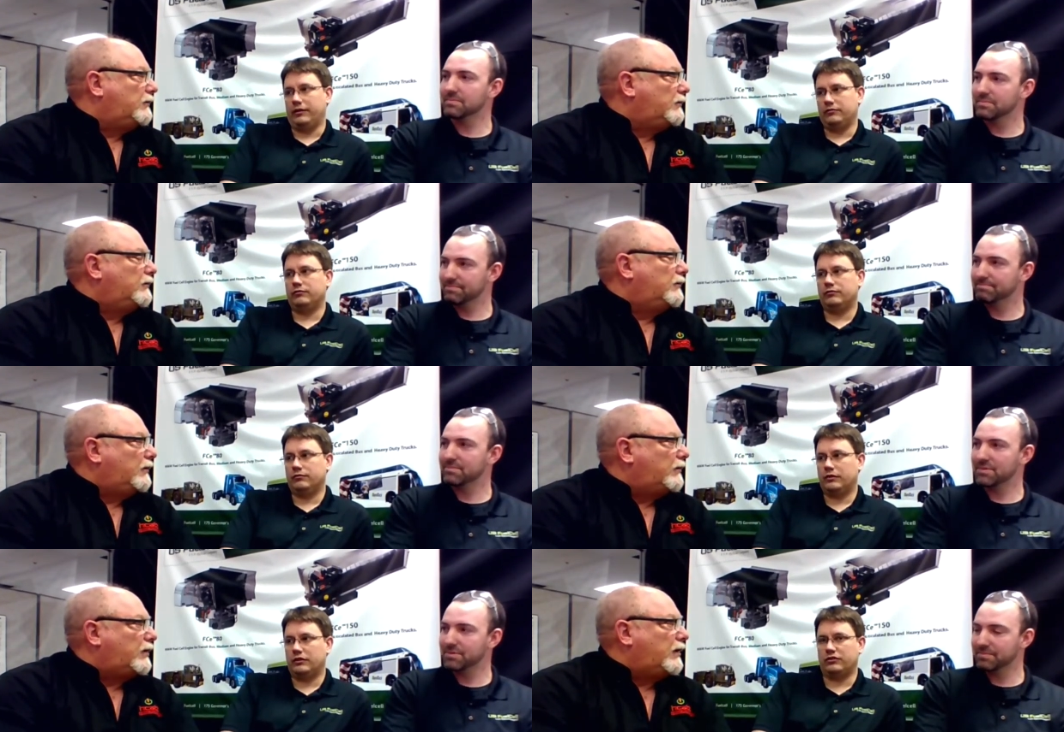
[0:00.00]
Speaker 1: Because
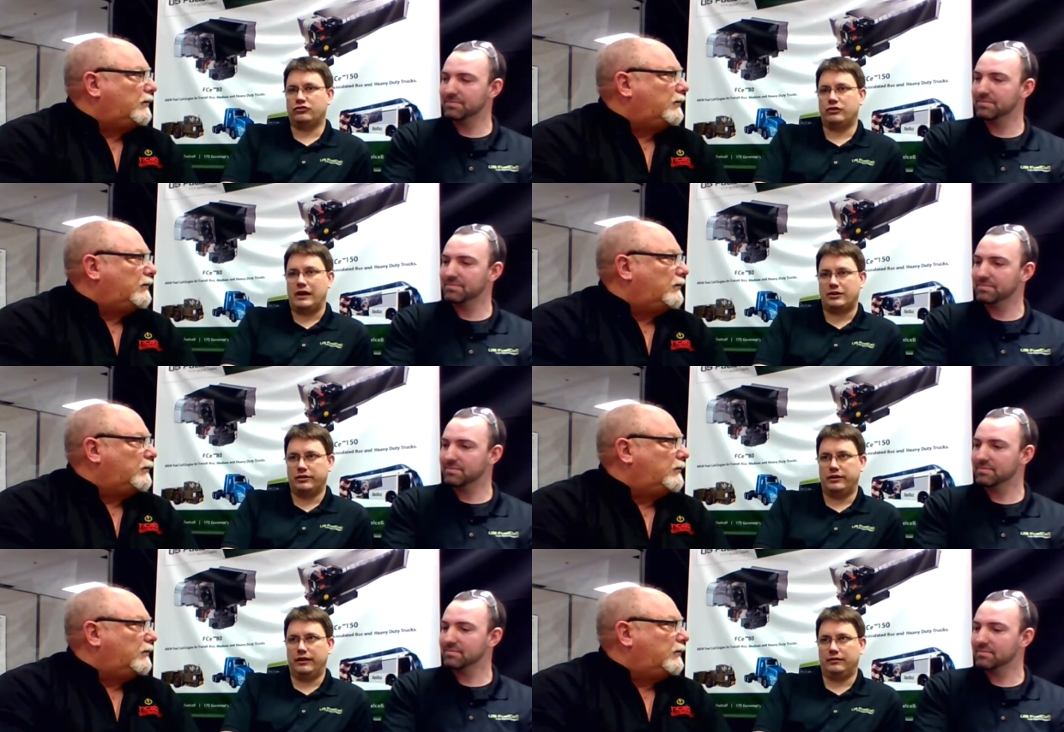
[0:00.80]
the traction takes
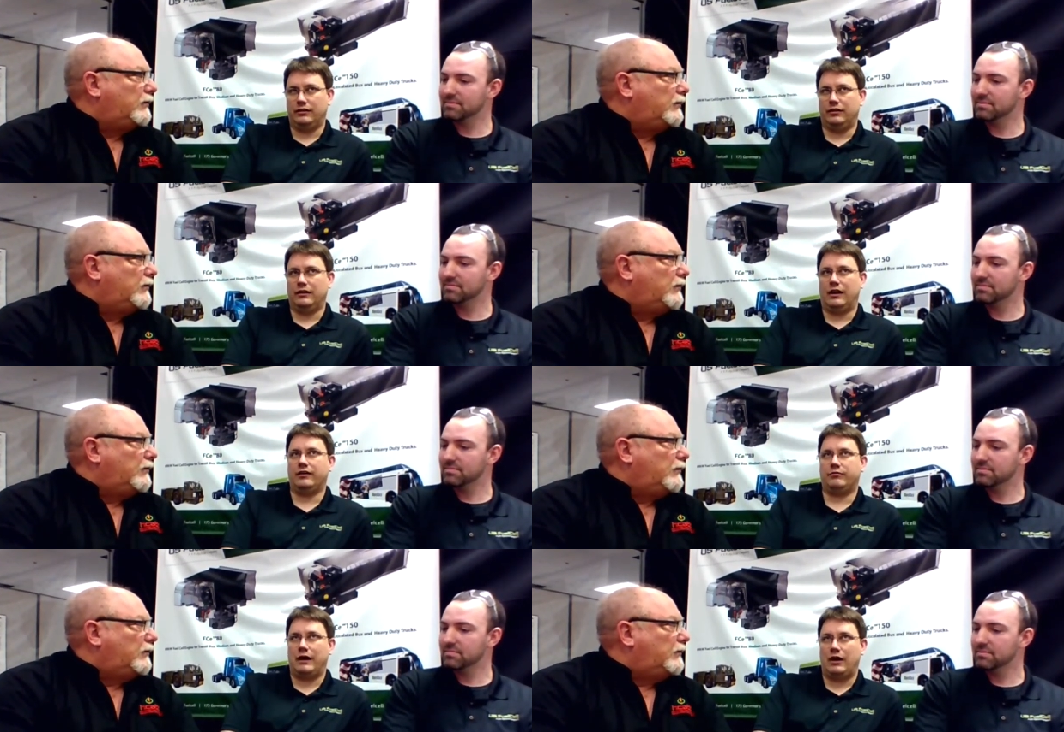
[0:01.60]
a lot of
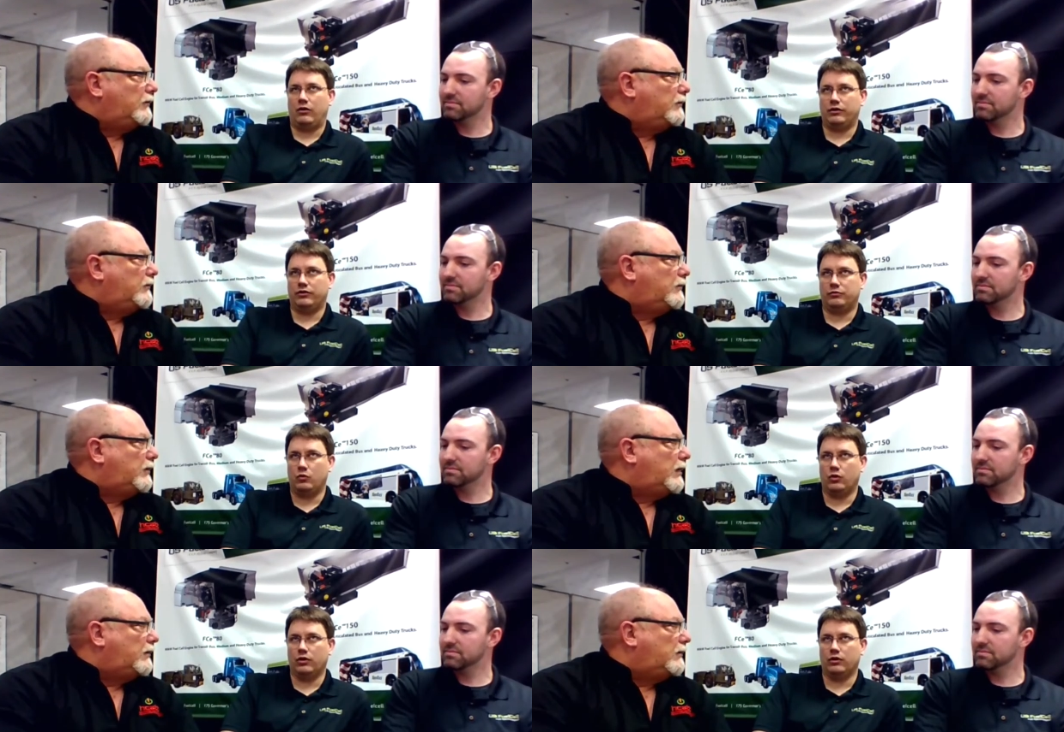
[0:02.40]
power and it's
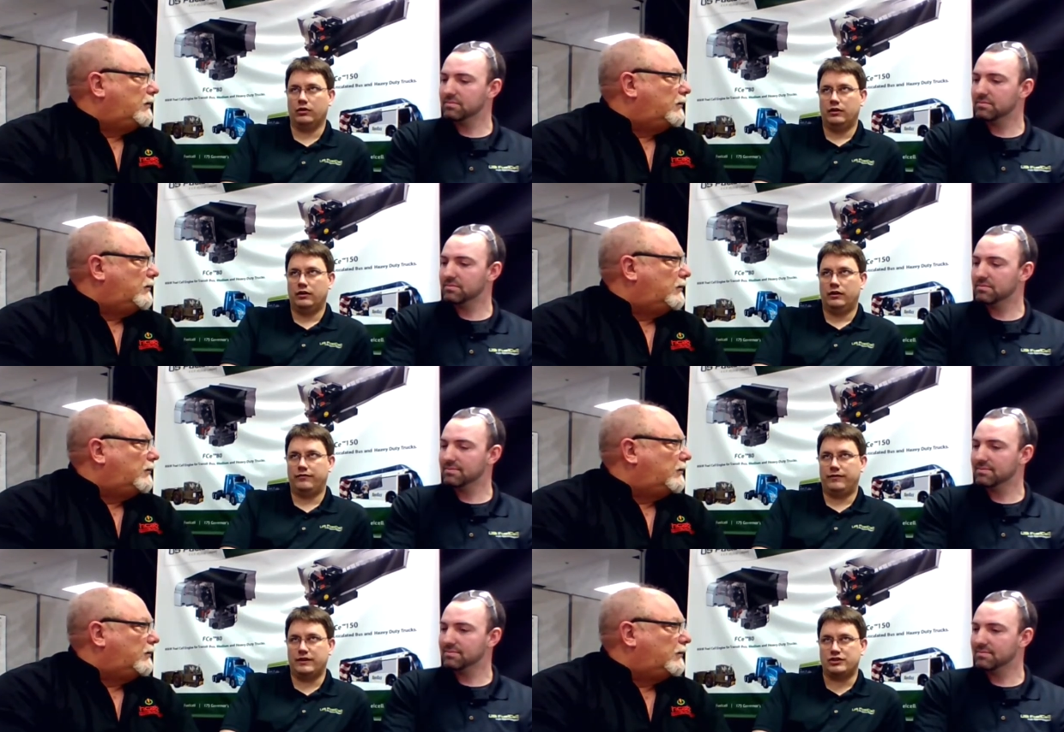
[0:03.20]
more
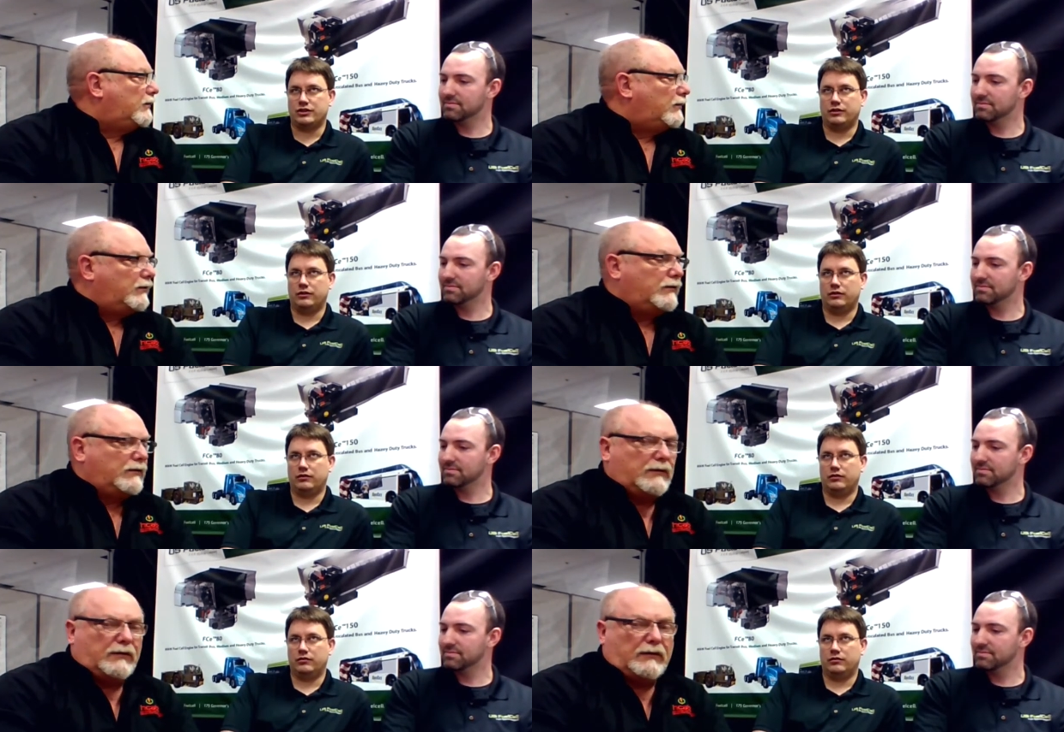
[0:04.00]
efficient
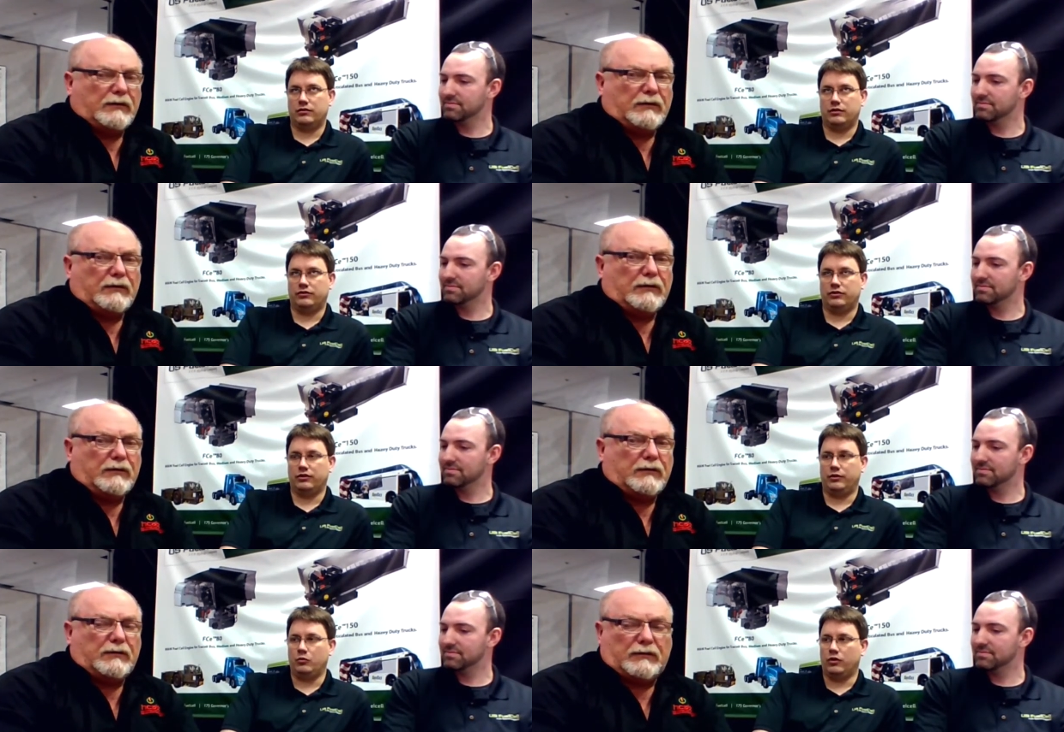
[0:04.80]
and certainly
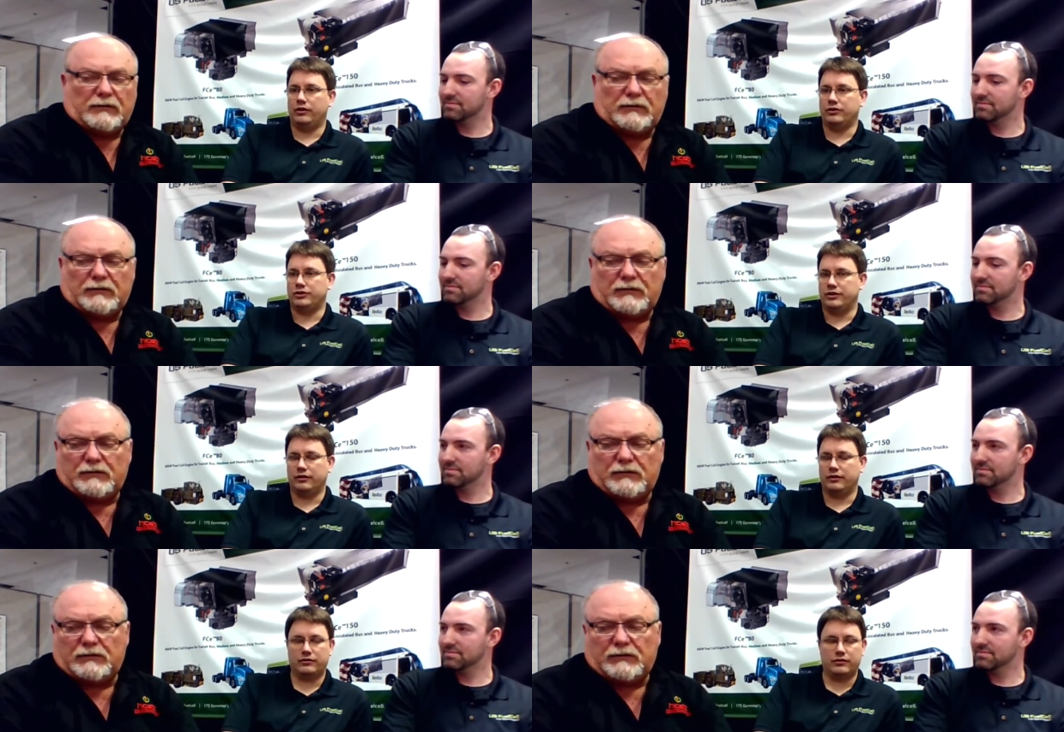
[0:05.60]
more energy dense
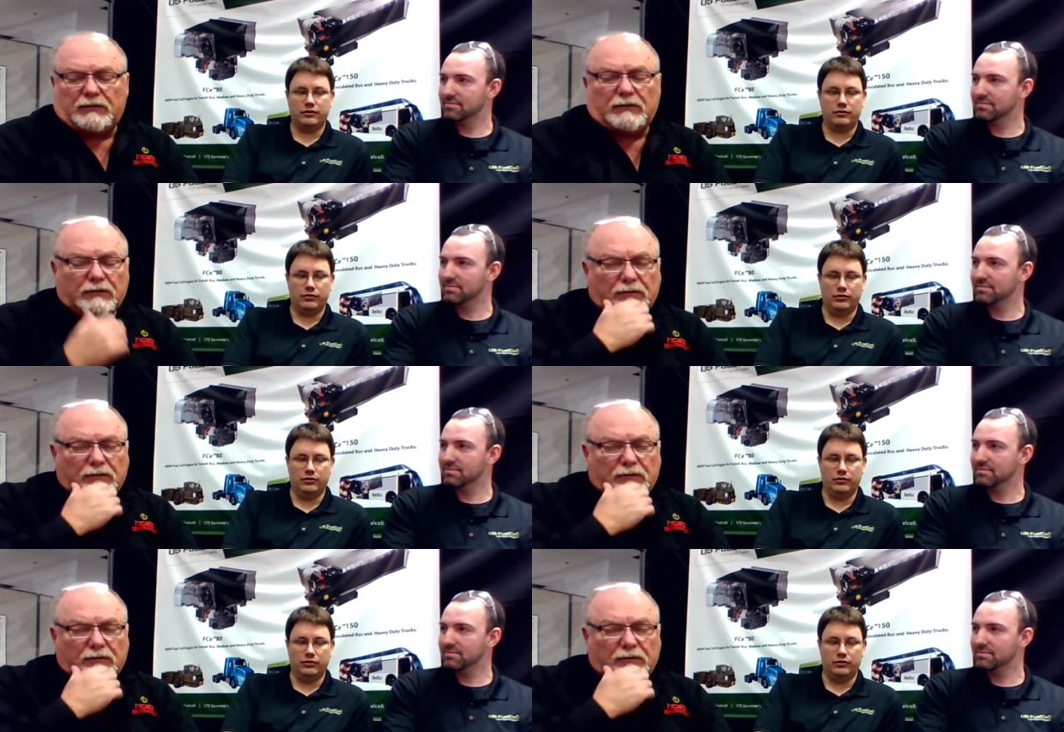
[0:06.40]
to use